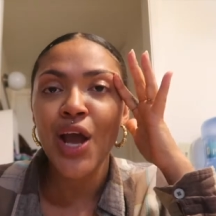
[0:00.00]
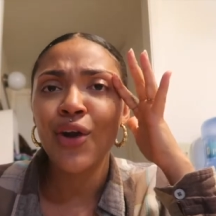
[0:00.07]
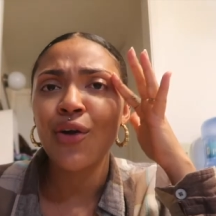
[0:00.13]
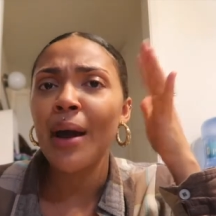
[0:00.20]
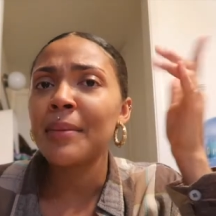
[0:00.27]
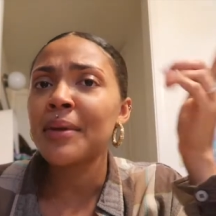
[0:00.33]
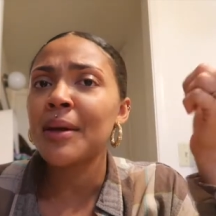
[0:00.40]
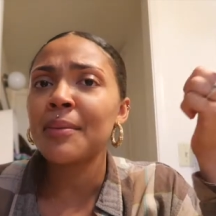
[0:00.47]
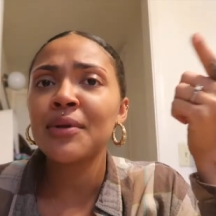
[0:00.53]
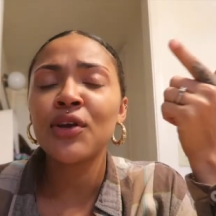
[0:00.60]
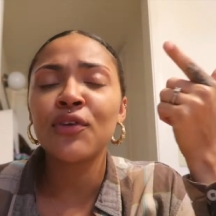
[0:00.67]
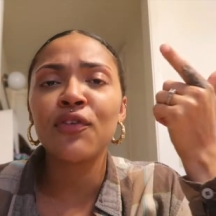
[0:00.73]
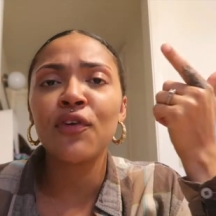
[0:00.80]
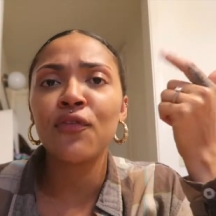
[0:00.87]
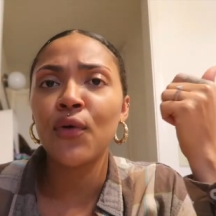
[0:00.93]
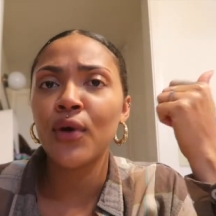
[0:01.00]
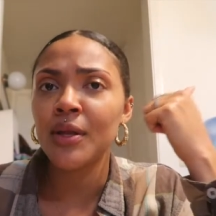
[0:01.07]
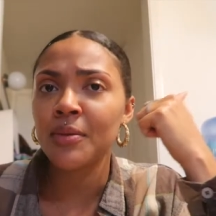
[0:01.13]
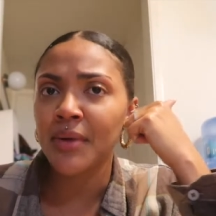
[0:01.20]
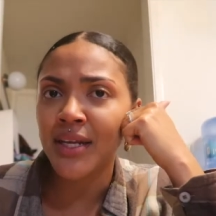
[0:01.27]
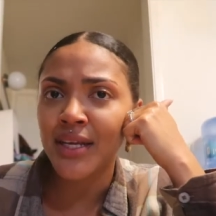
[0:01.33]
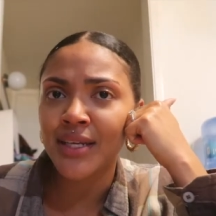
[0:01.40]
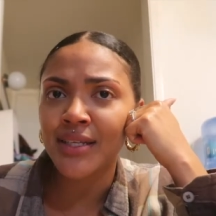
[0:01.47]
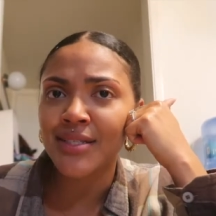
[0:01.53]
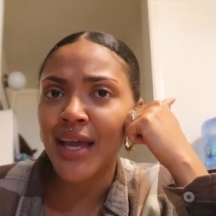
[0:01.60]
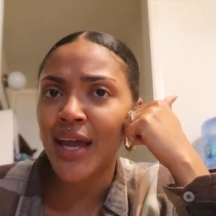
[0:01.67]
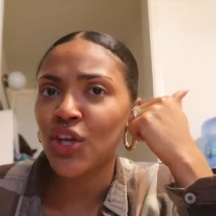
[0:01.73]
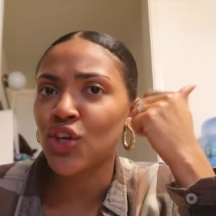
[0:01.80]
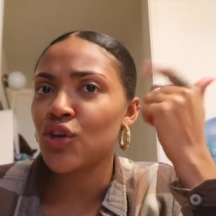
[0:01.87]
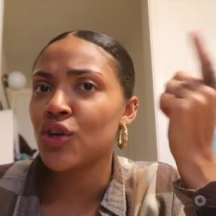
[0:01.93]
Girl, i up in here for 40 minutes
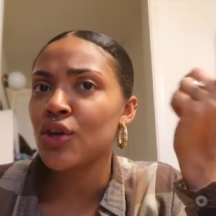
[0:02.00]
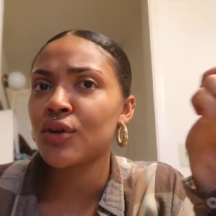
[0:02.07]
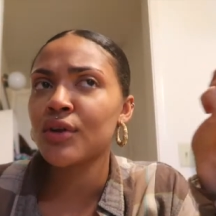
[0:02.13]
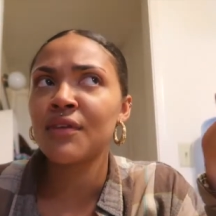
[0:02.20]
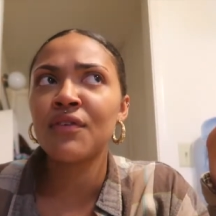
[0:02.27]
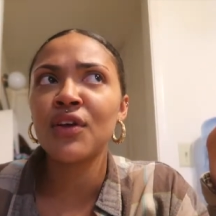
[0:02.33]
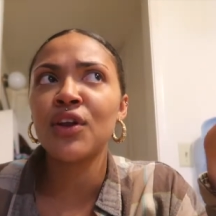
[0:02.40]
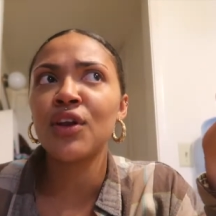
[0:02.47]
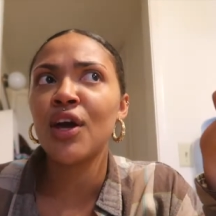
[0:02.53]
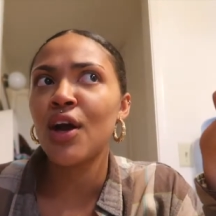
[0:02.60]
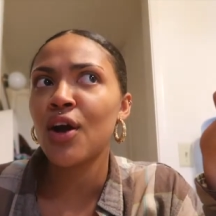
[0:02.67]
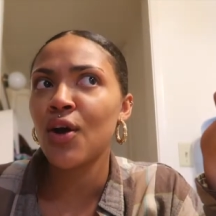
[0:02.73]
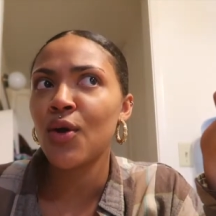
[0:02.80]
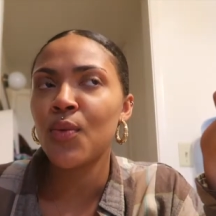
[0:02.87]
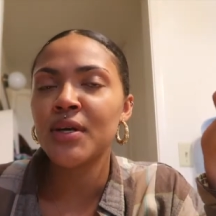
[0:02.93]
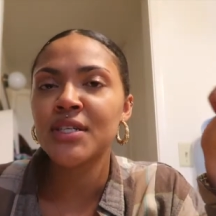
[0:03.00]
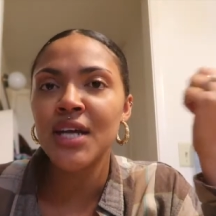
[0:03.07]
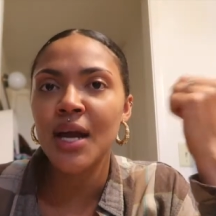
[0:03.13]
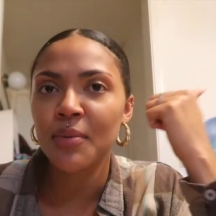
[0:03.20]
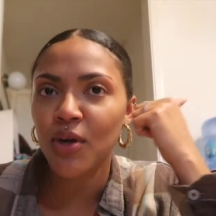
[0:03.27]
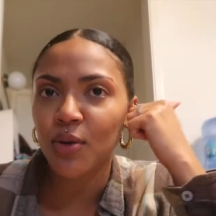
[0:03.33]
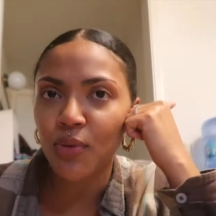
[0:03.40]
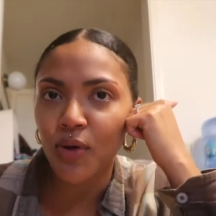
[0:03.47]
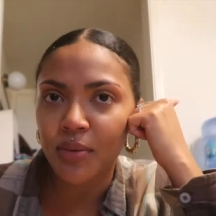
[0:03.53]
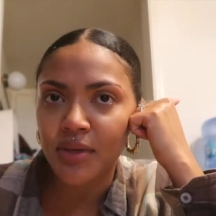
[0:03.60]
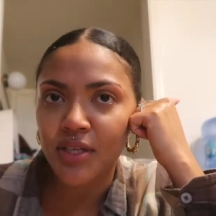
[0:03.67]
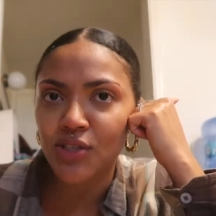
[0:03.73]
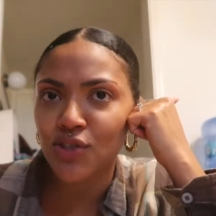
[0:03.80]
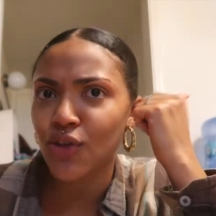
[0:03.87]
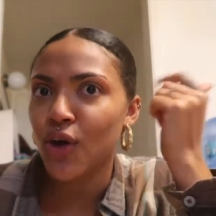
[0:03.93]
and you don't even know what time her
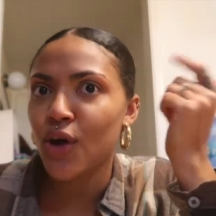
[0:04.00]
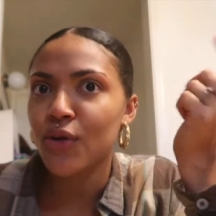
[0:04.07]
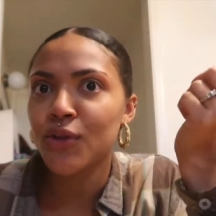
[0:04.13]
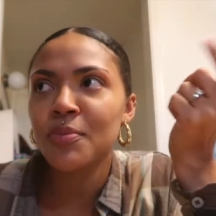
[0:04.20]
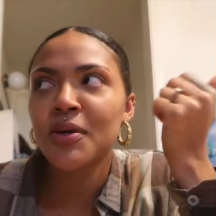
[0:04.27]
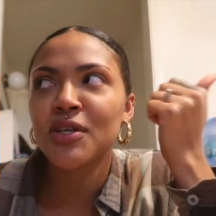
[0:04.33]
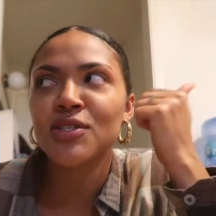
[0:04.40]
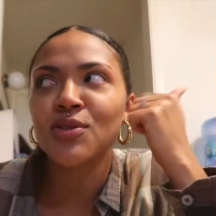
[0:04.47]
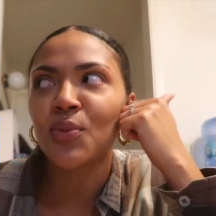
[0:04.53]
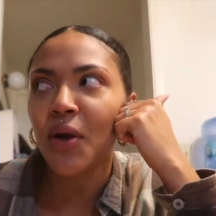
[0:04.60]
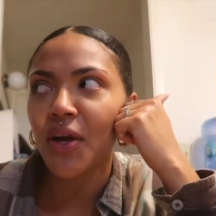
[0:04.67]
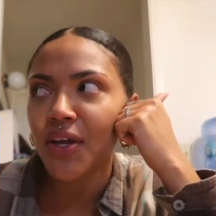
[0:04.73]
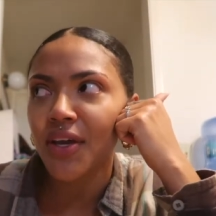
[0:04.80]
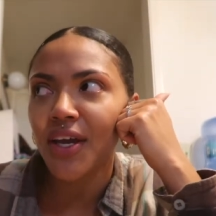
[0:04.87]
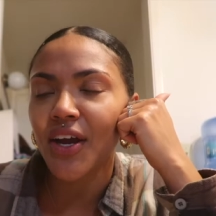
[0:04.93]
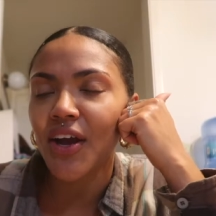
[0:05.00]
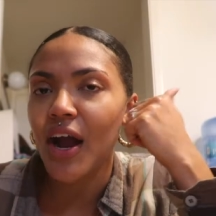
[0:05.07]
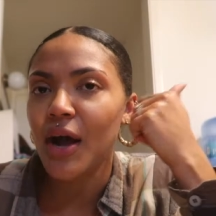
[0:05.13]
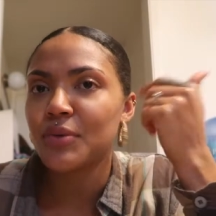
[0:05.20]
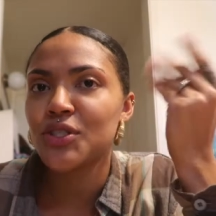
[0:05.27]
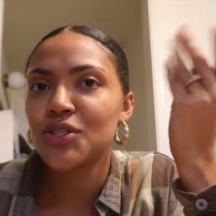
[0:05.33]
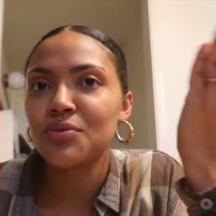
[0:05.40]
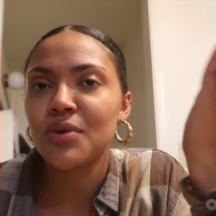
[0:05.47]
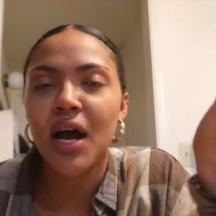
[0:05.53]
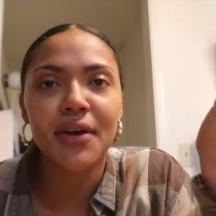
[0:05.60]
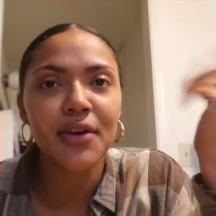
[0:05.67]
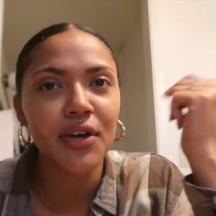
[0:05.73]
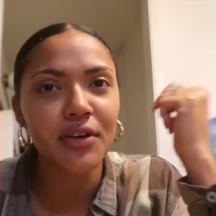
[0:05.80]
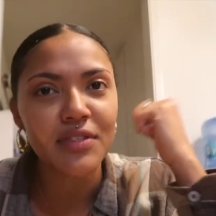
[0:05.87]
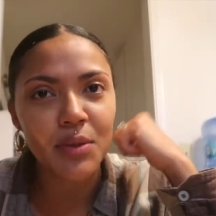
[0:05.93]
appointment is. You're the only person working here. How would you not
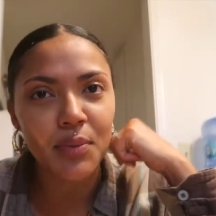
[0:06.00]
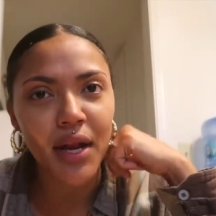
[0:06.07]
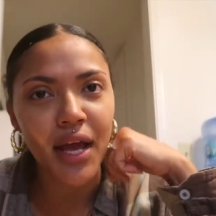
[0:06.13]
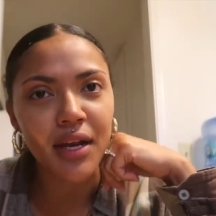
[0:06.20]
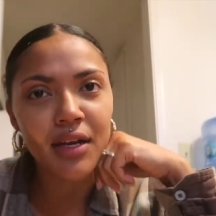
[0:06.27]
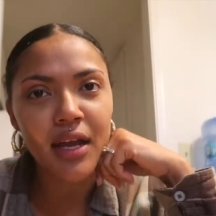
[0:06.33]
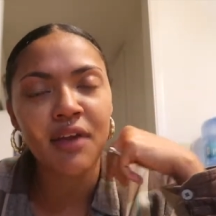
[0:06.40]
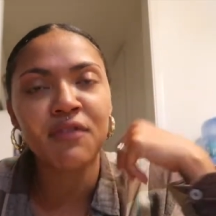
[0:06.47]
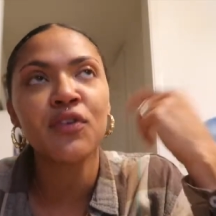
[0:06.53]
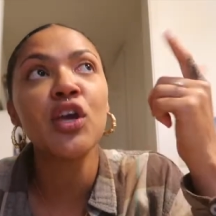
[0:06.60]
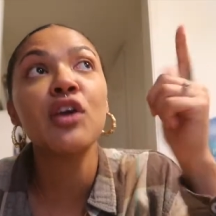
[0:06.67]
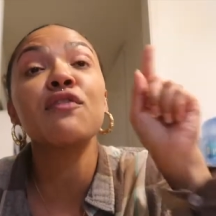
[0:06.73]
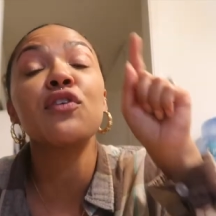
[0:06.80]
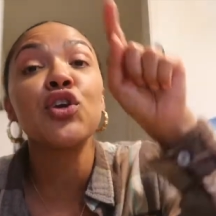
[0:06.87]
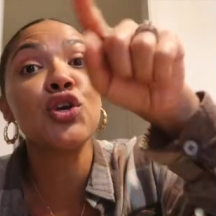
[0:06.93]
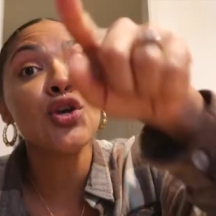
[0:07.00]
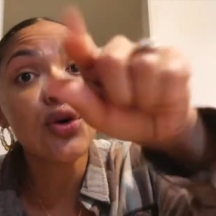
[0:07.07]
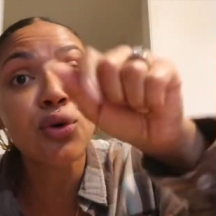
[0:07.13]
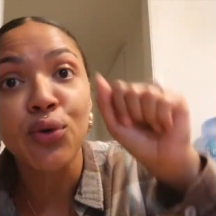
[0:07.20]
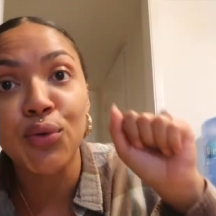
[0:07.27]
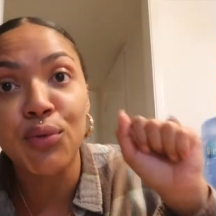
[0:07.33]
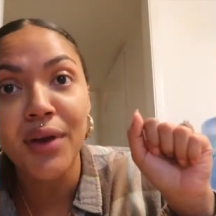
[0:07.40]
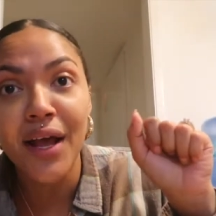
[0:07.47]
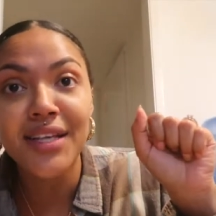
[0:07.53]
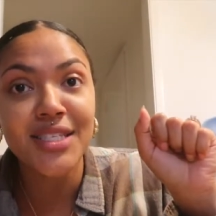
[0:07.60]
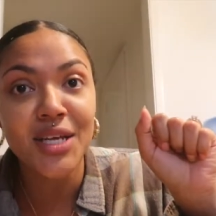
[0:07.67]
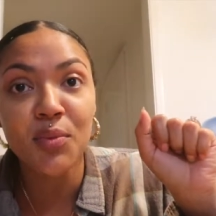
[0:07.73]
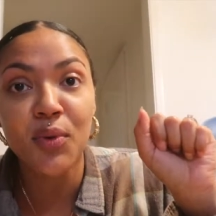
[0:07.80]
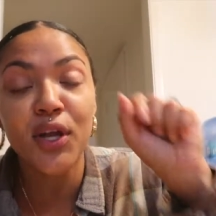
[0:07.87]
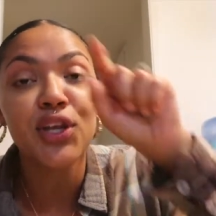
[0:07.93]
know if someone had, if, if you, not
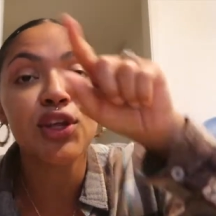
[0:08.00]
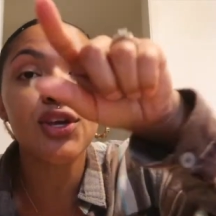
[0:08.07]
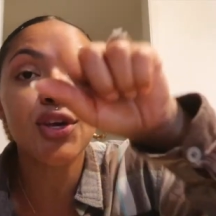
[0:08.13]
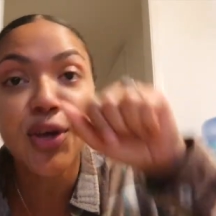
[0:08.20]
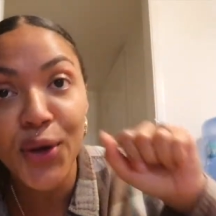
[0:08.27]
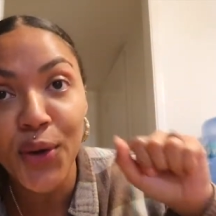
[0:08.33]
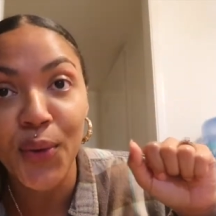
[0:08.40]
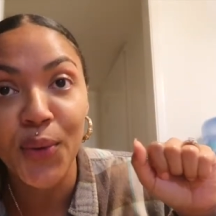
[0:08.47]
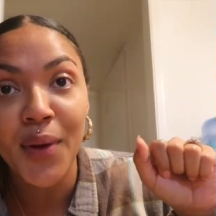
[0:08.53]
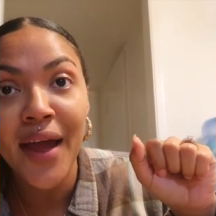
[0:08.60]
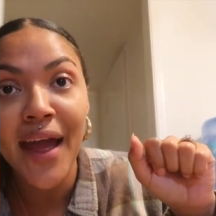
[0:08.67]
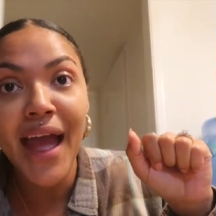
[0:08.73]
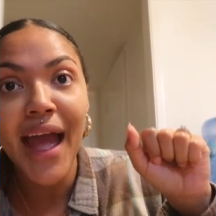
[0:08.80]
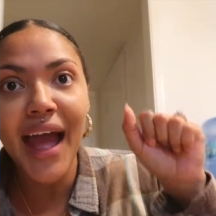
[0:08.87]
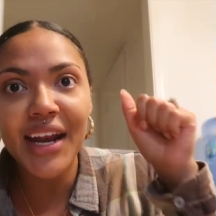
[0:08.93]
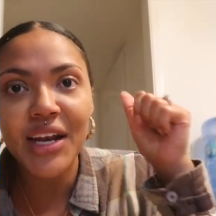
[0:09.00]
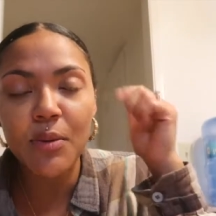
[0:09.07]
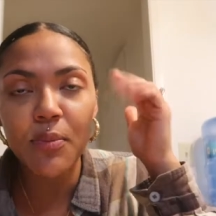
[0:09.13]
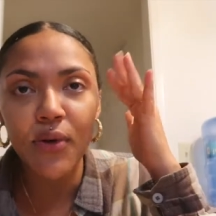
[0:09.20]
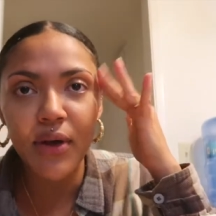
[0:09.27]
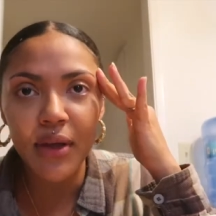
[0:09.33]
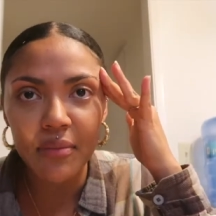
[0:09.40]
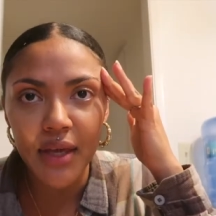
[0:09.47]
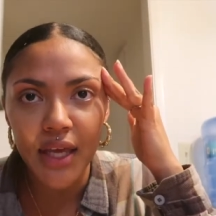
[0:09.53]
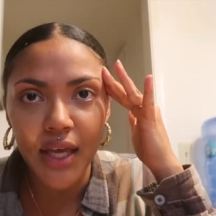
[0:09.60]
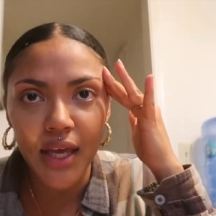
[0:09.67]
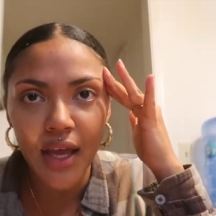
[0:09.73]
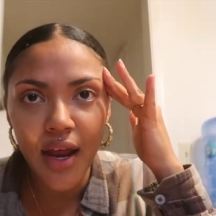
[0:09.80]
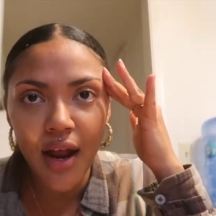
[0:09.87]
someone, you had an appointment?